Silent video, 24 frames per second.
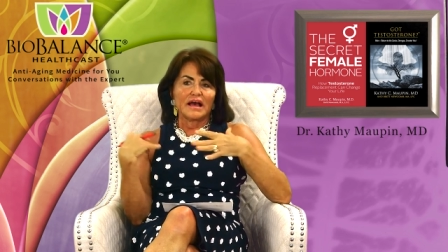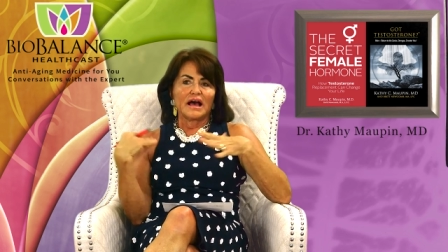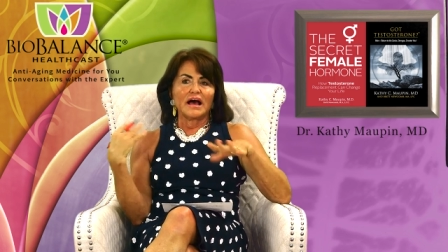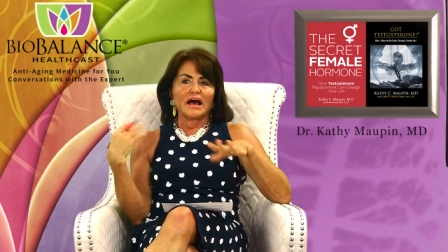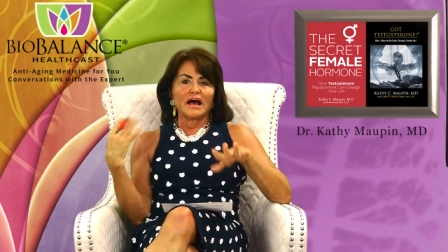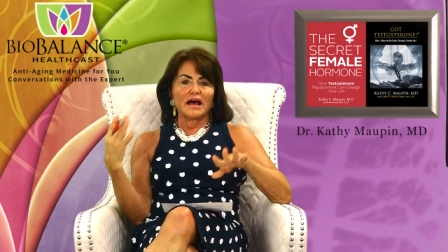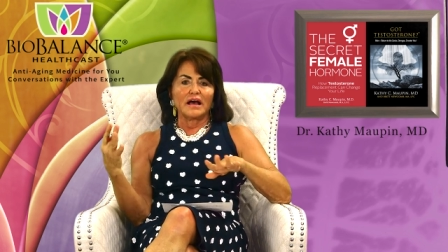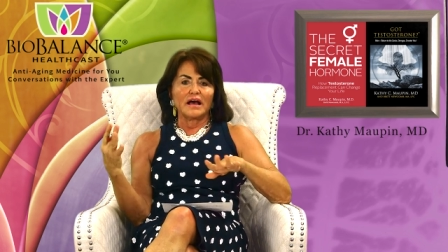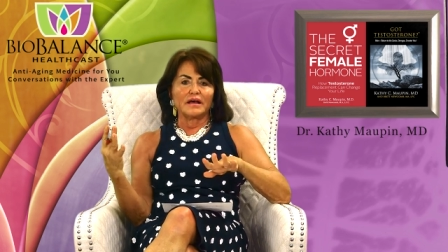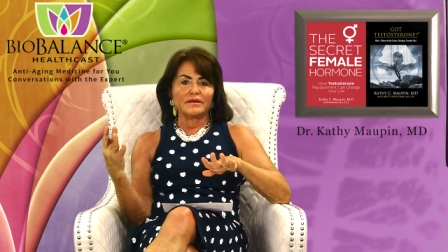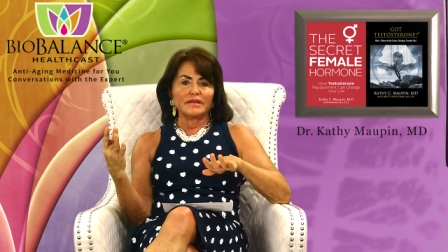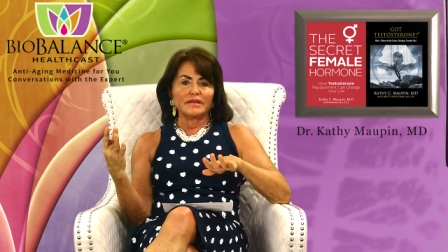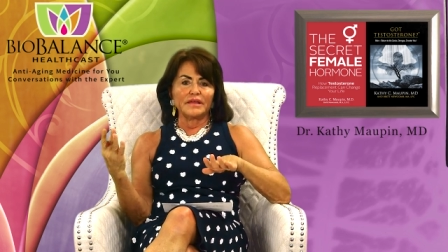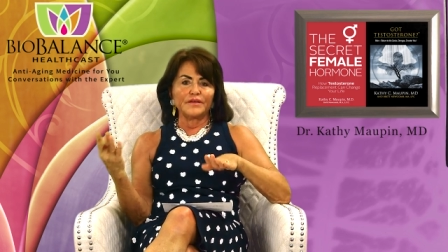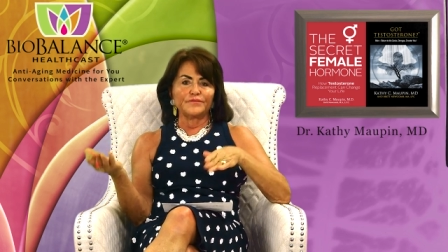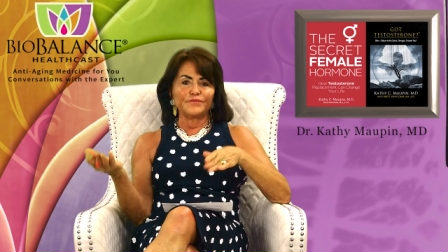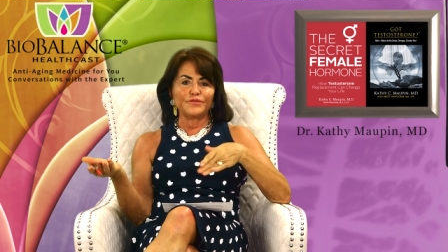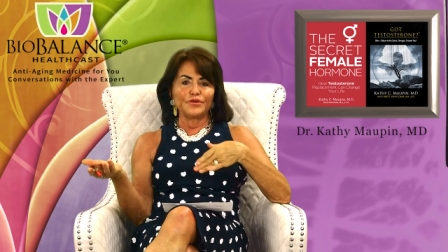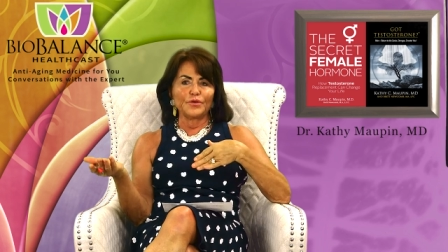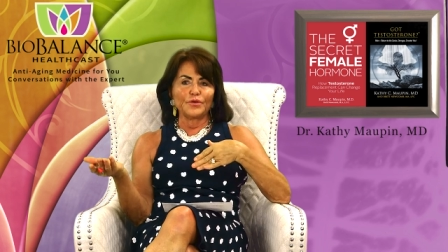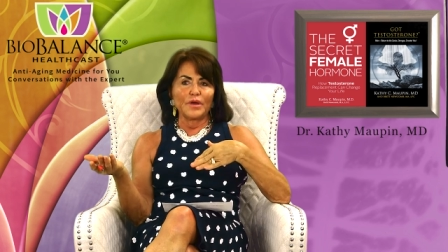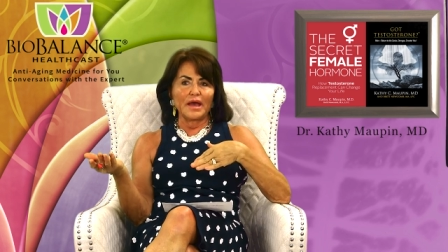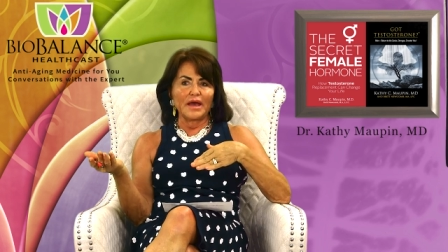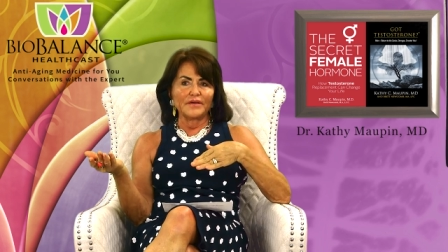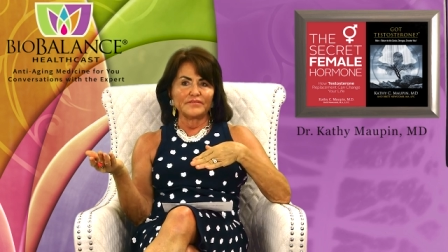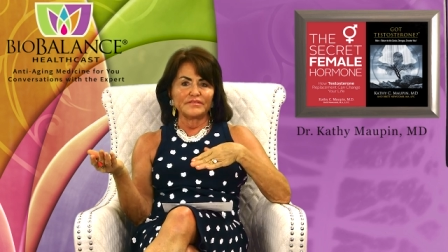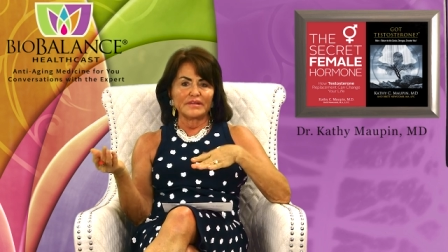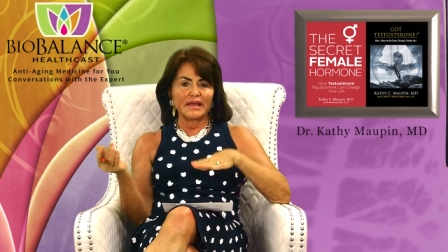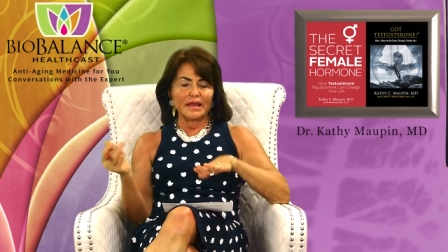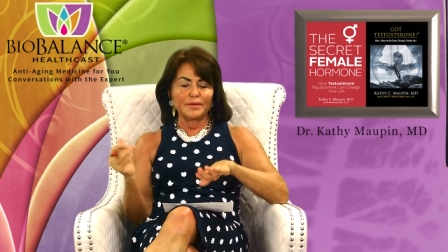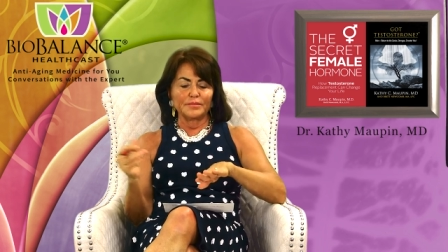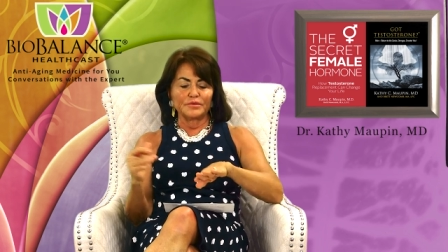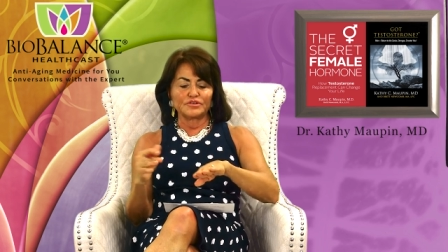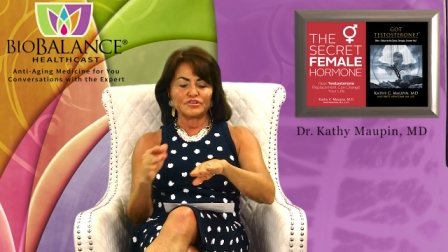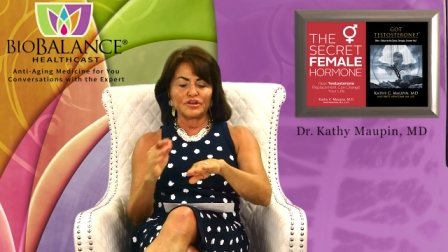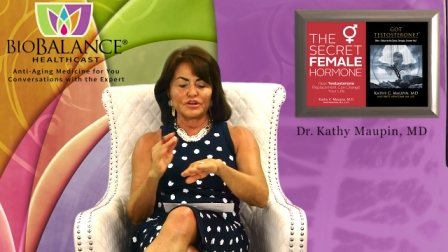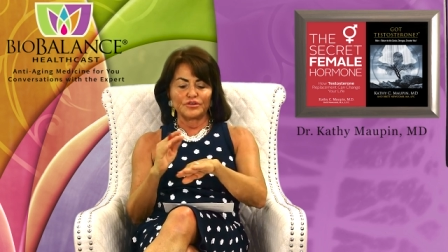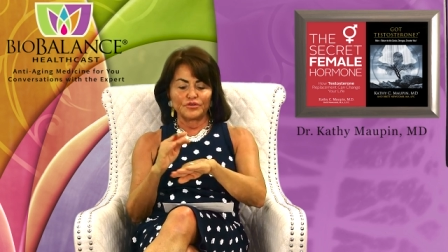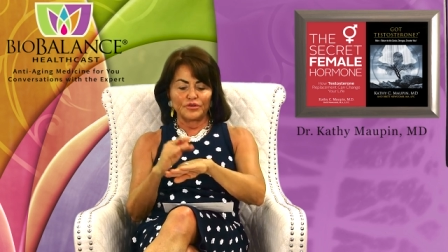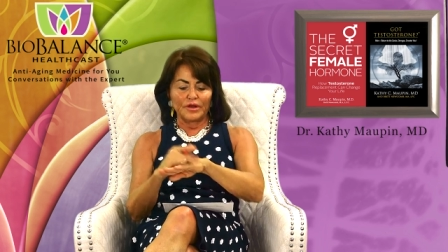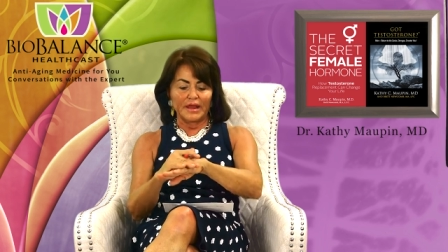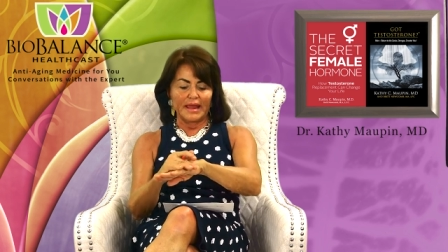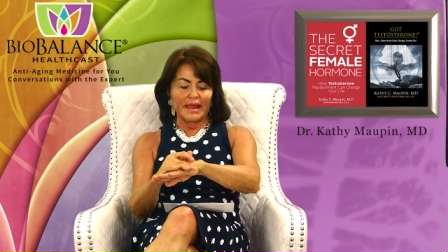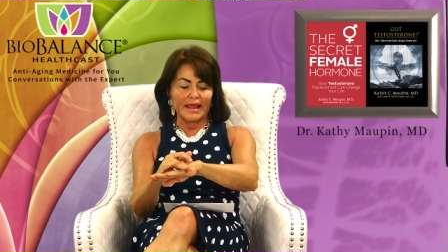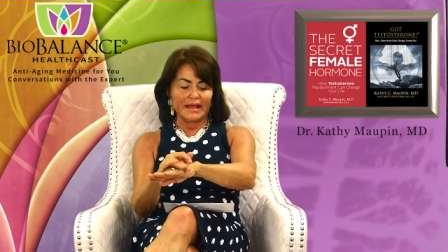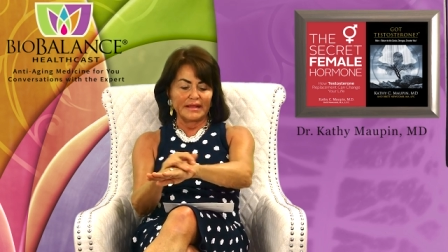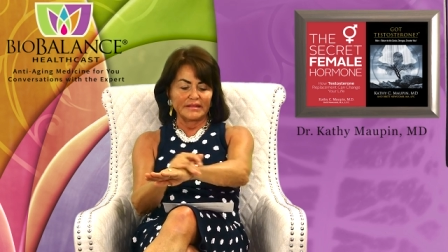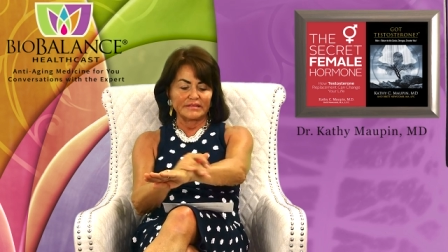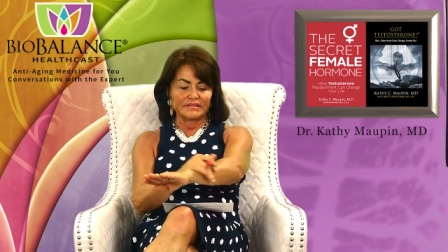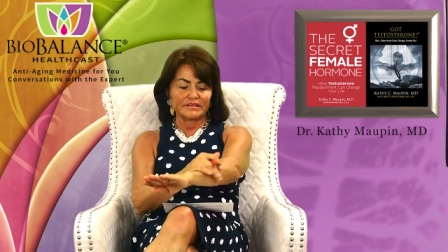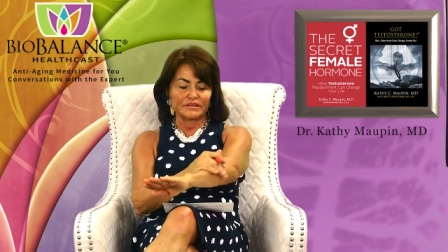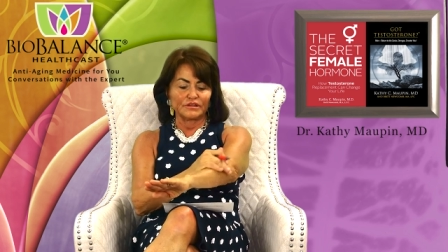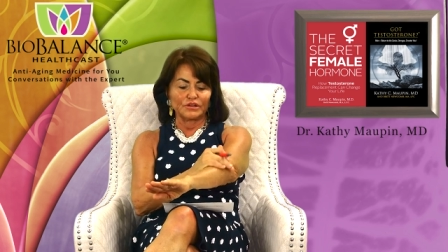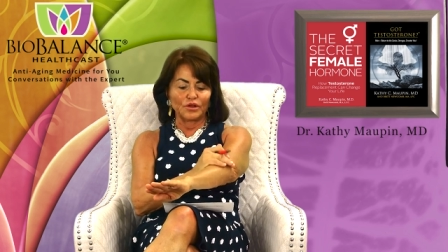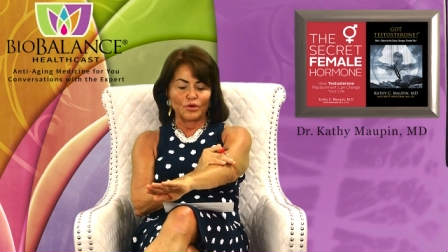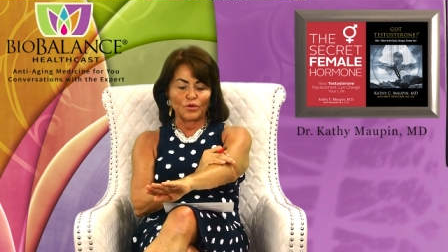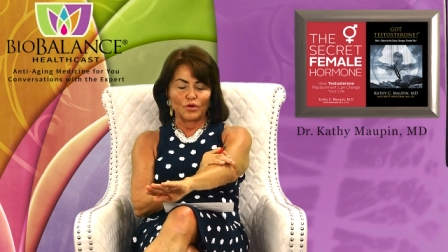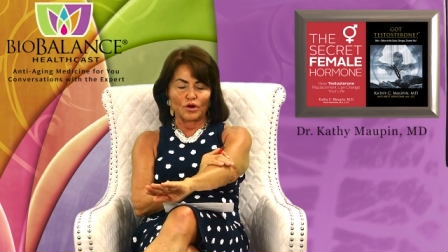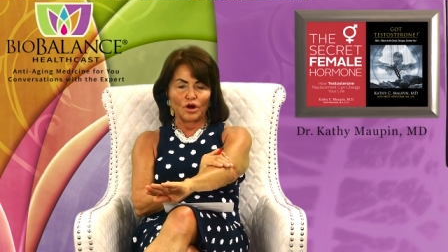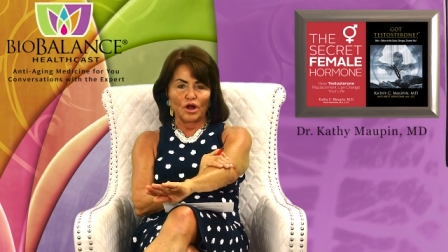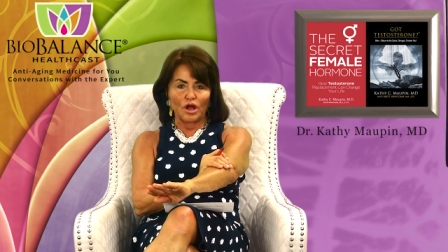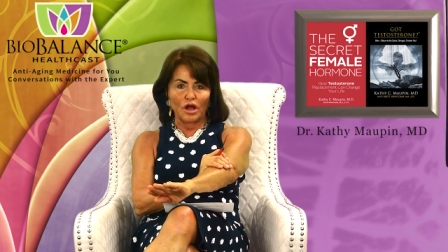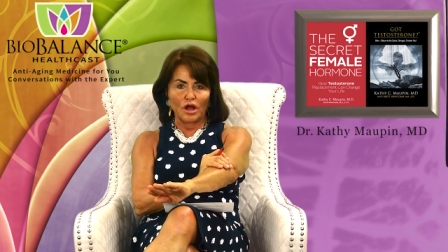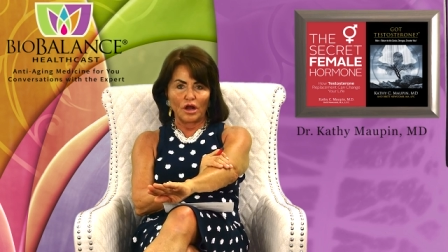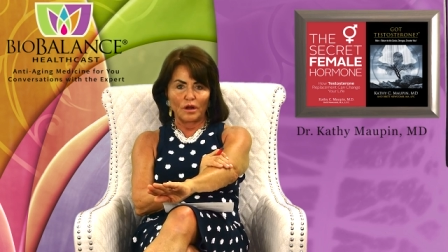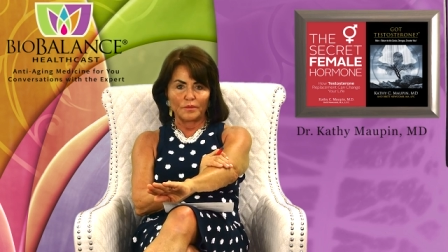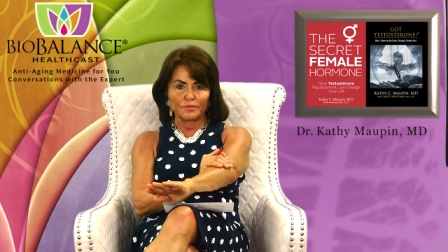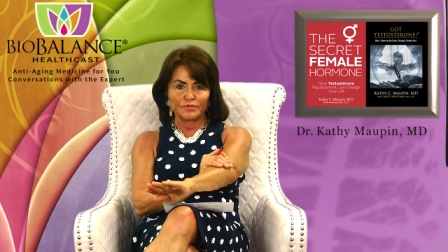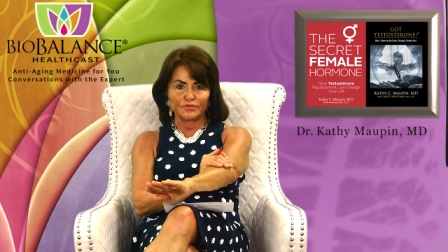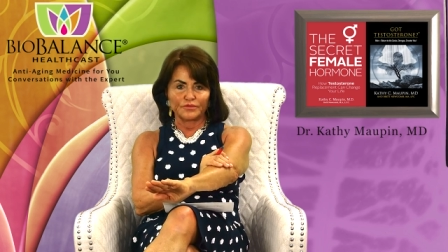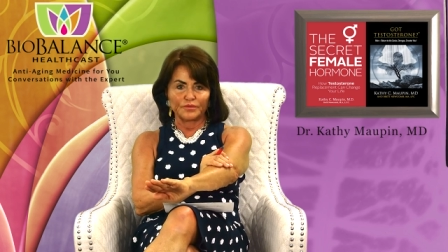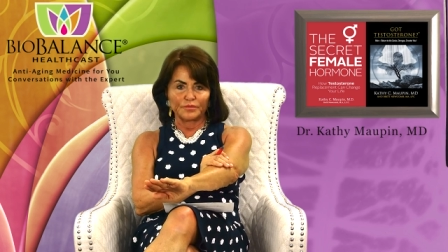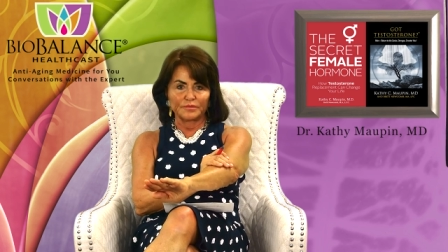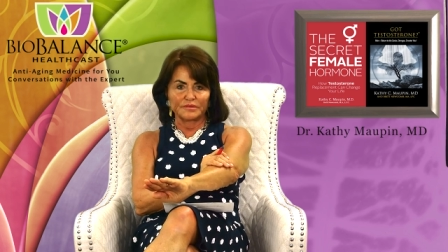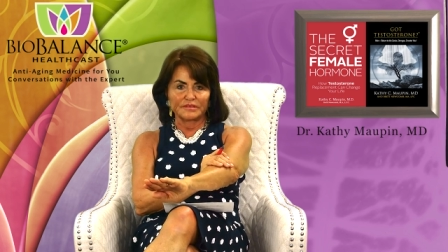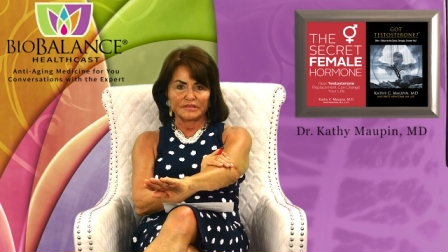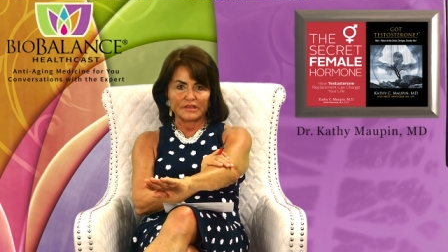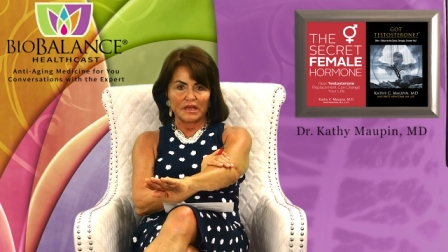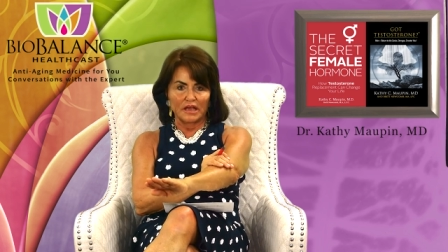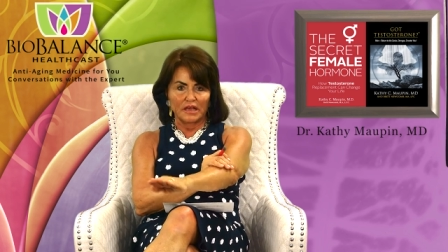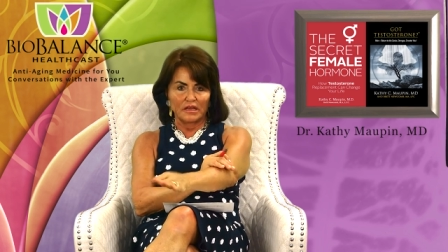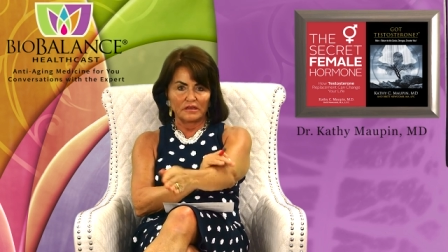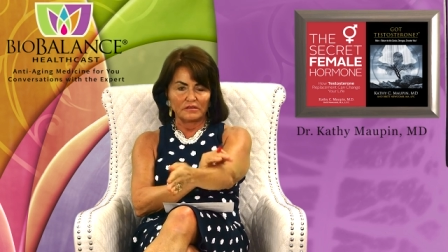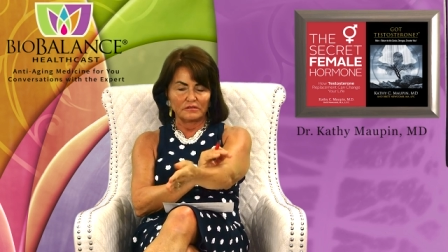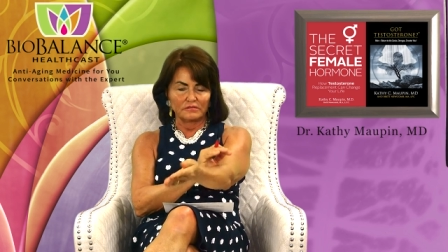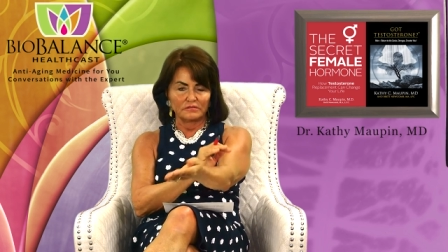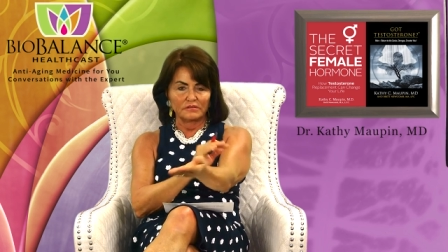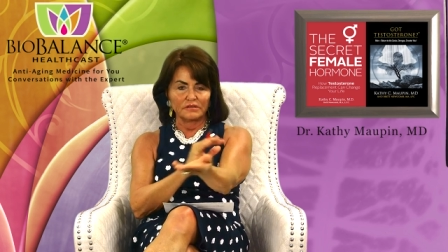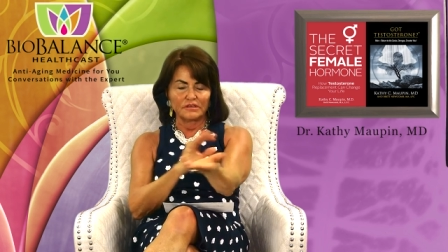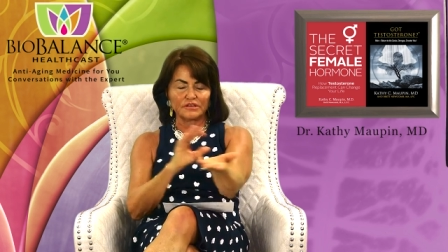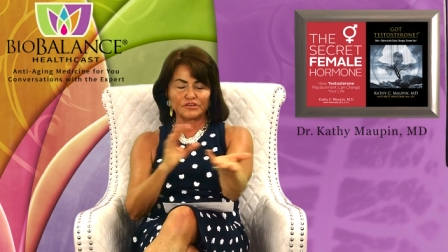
Uh, if you have damage on your hands and lower arms from sun,